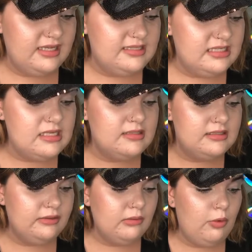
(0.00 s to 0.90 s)
it says
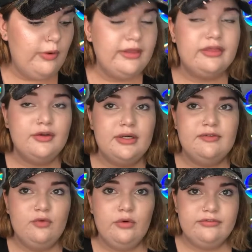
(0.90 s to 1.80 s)
zero point three
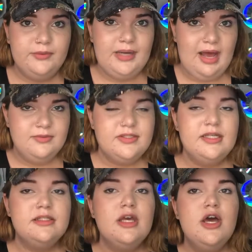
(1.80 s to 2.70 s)
four fluid
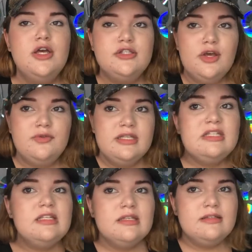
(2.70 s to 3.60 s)
ounces. So this
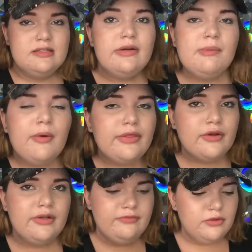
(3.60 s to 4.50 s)
is zero point
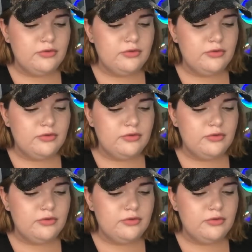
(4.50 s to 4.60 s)
three